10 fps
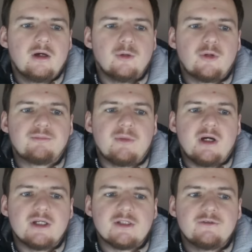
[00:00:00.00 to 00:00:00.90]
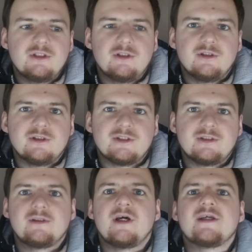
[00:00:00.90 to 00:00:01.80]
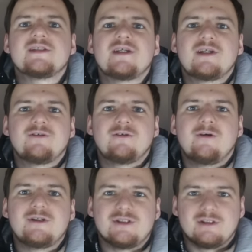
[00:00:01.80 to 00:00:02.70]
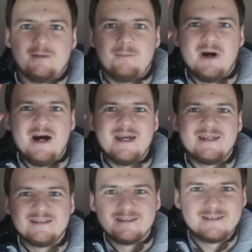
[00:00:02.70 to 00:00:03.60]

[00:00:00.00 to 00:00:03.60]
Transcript: Look at my other videos, and thank you for watching. Bye.